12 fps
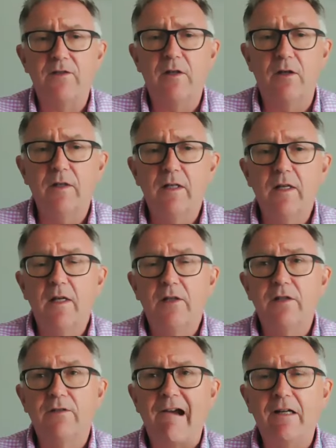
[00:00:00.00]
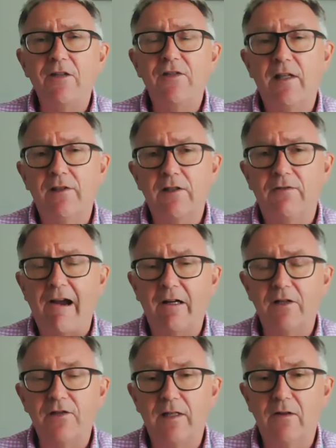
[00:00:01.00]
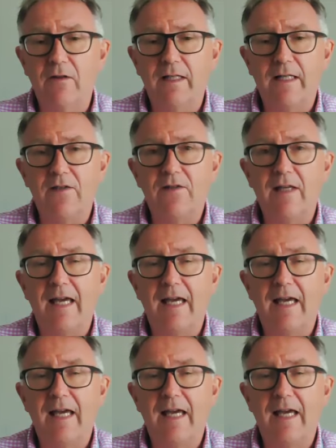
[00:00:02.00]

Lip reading: So varicocele is